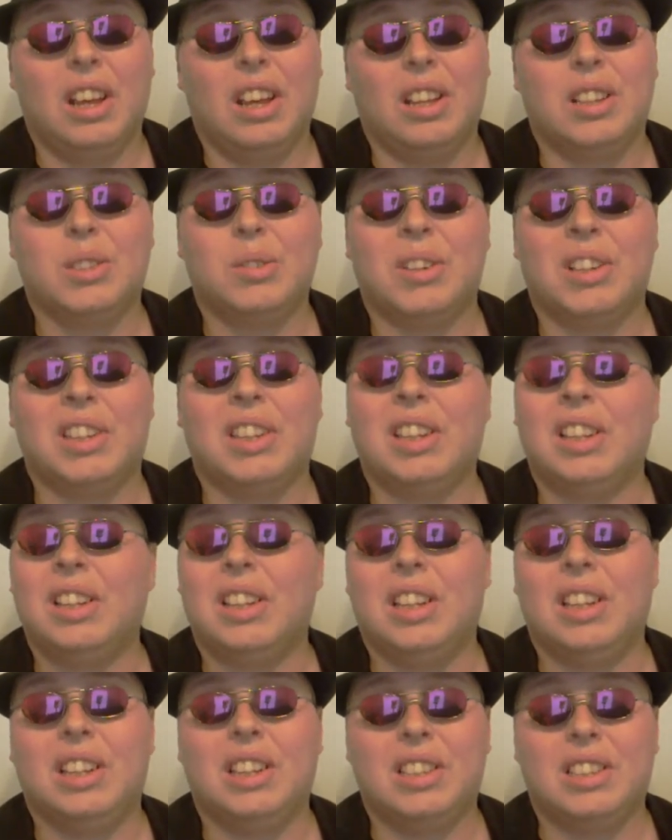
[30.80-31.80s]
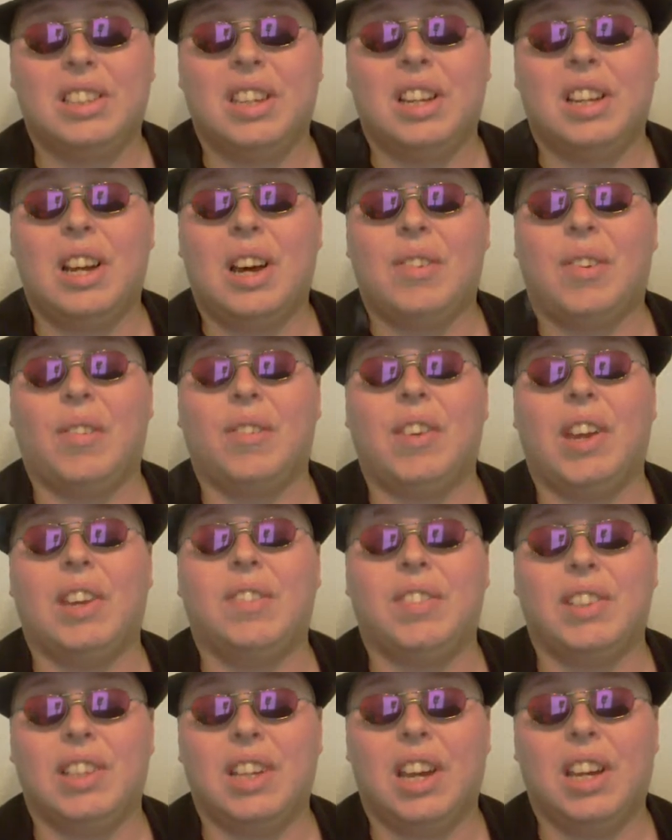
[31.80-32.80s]
it's one thing to eat the skin off a
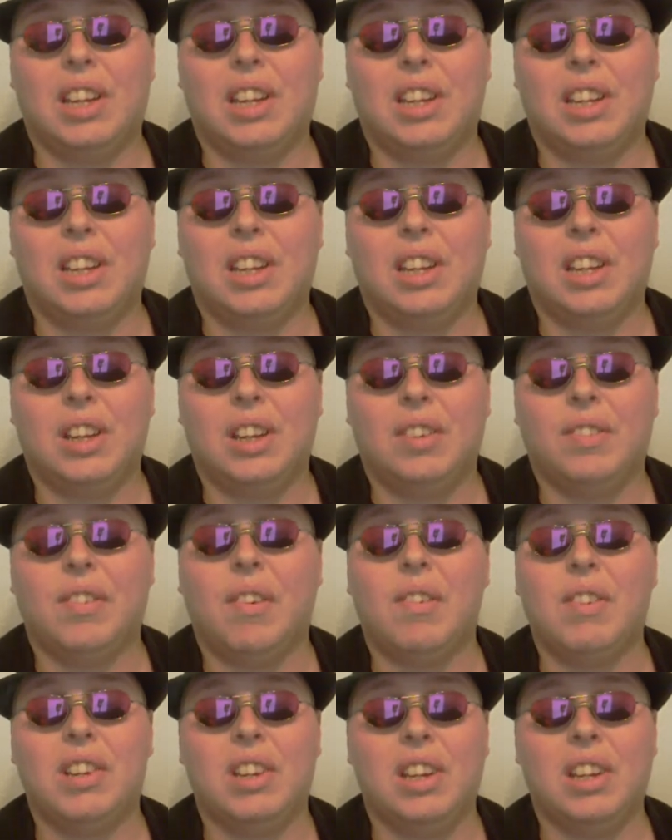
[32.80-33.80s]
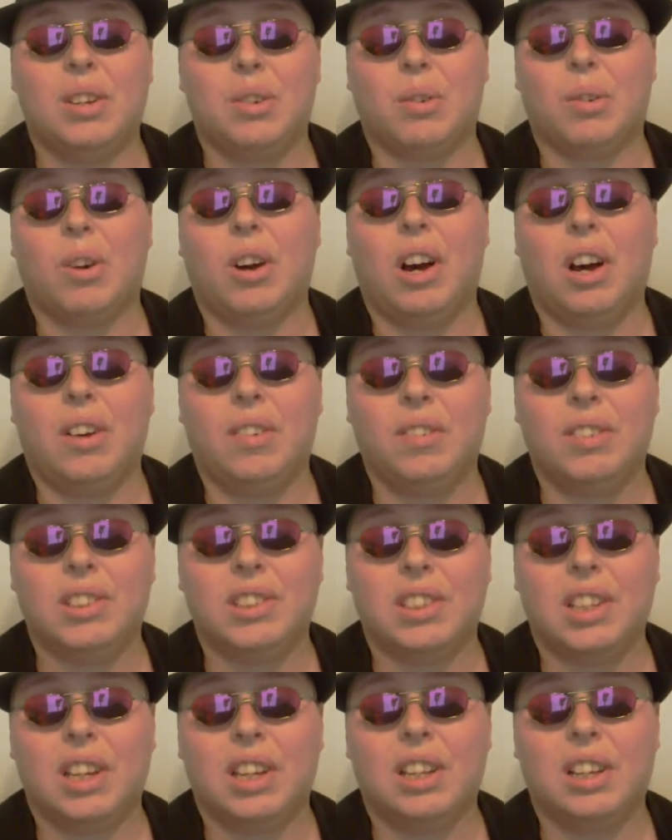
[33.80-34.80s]
baked potato, but when you eat a raw
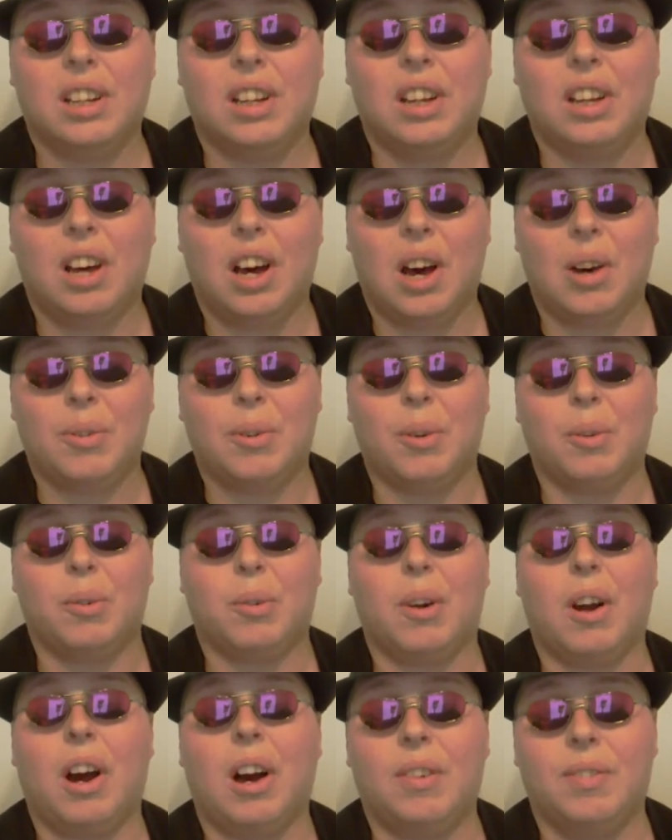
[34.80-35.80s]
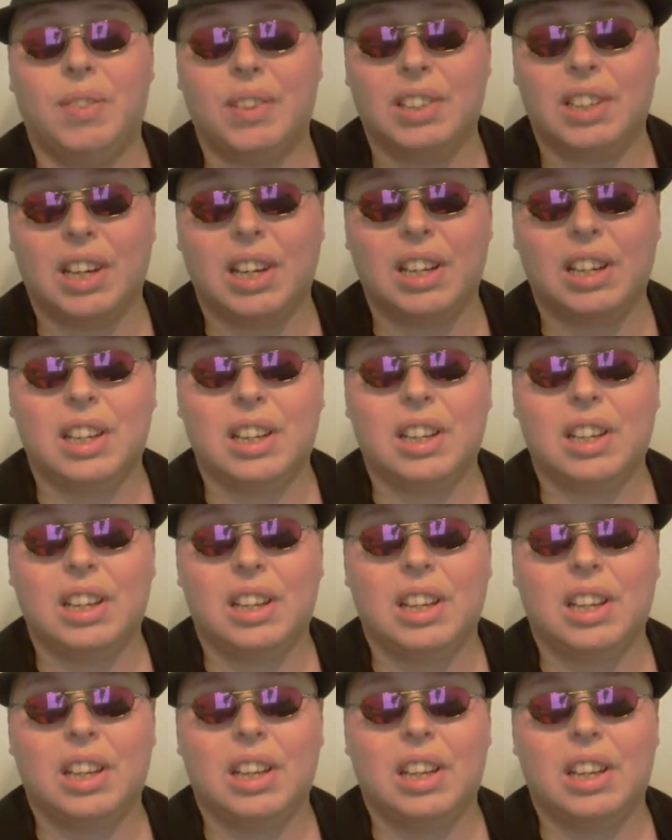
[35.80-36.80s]
skin off a raw potato,
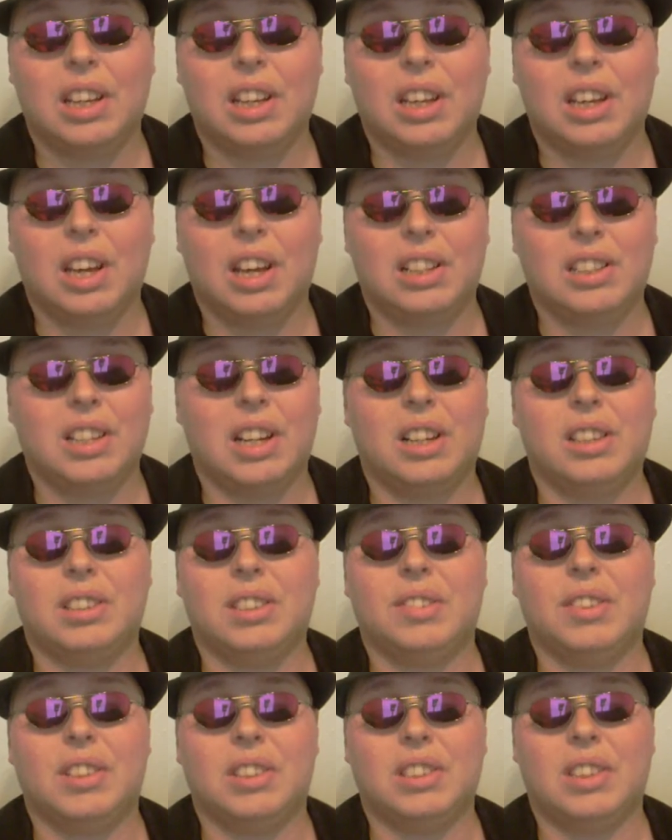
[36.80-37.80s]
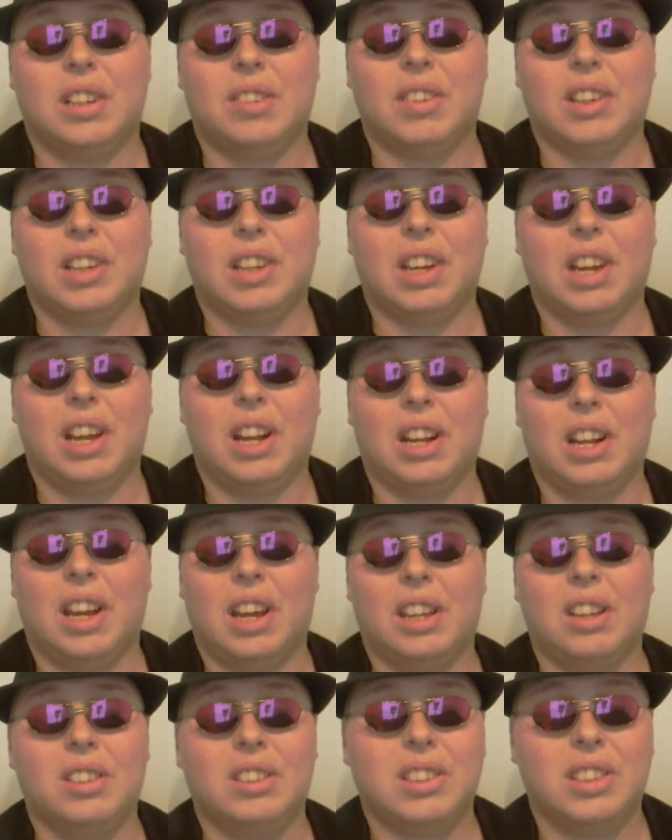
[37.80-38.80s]
it tears up your stomach. And I
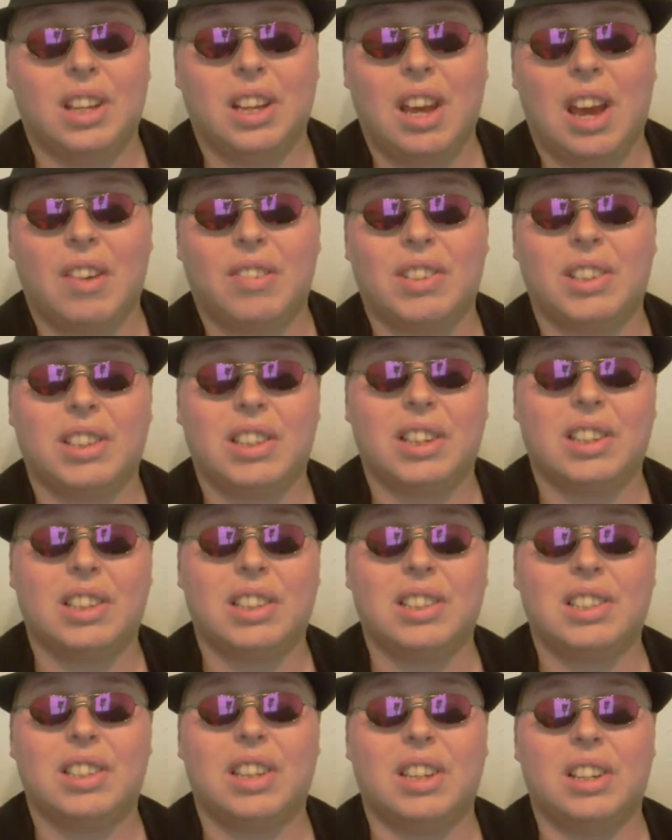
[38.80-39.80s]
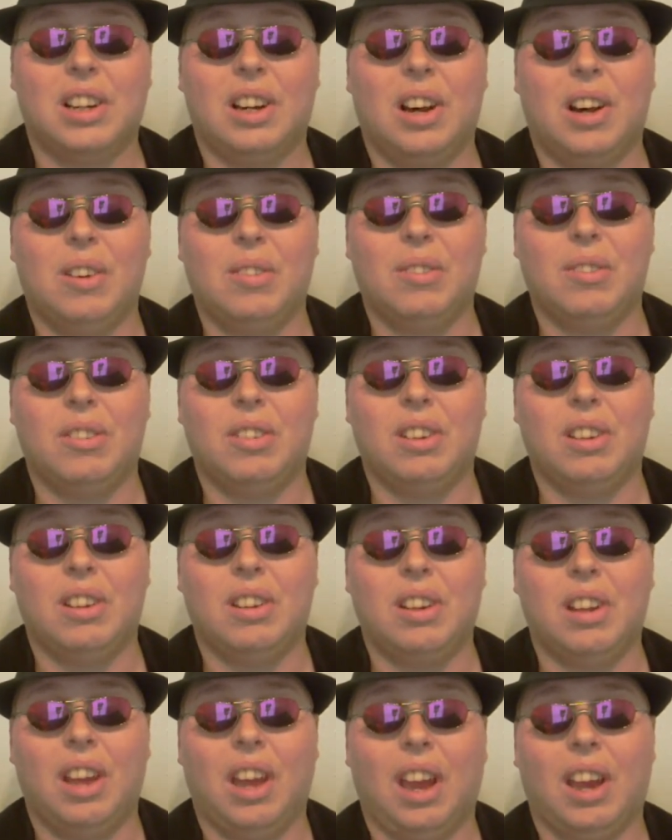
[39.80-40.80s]
used to have to cut the skin off,
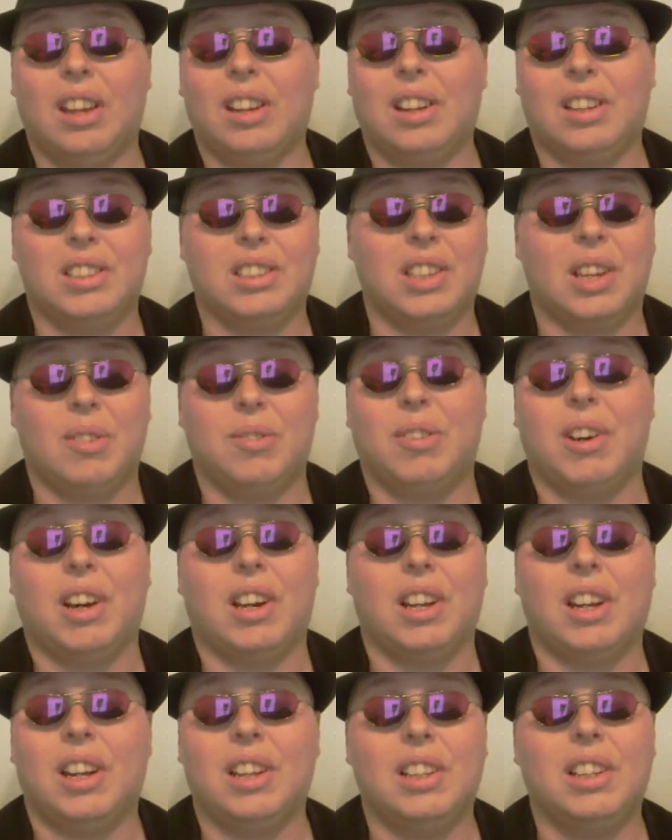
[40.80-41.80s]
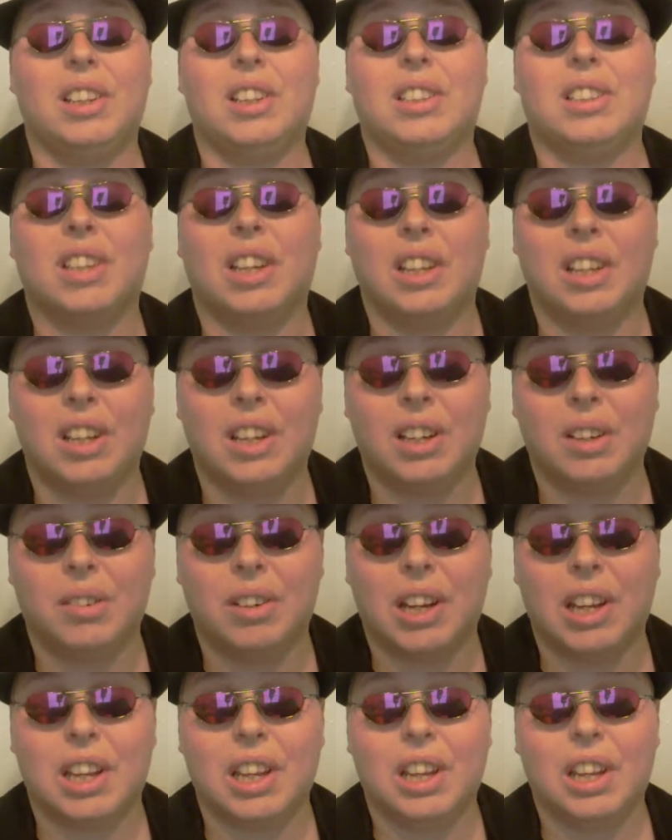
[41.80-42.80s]
and I'd say, fuck it, I'd eat the skin
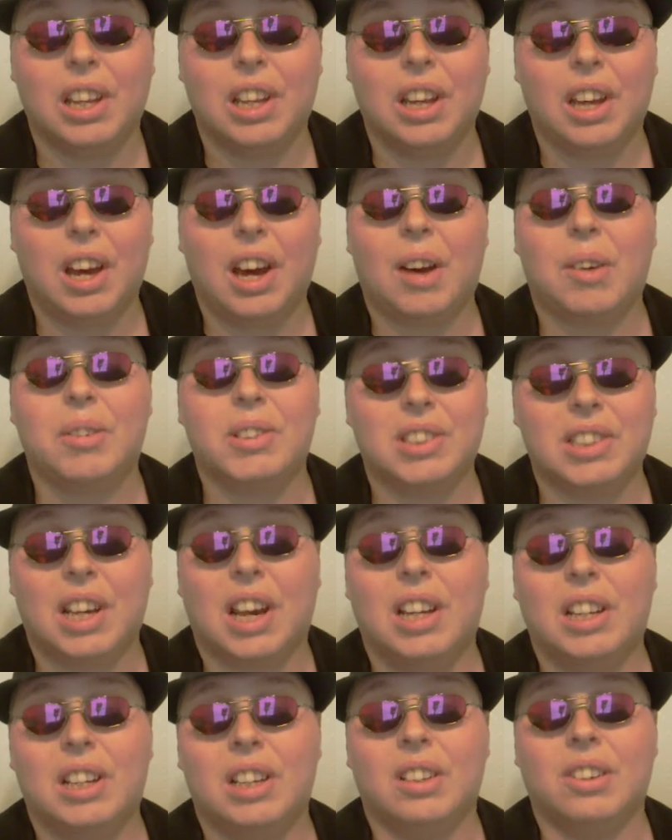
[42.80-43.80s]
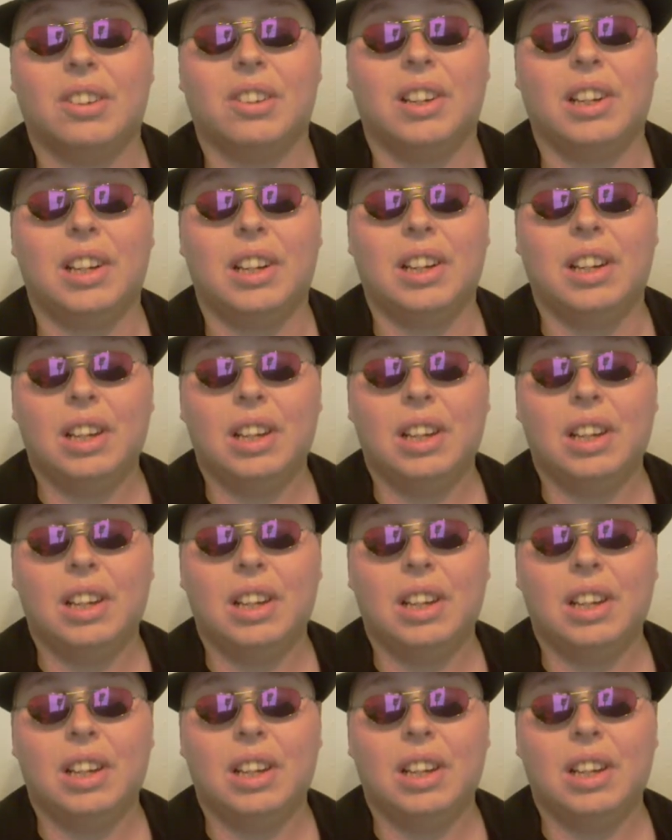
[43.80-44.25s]
anyway. I was that hungry.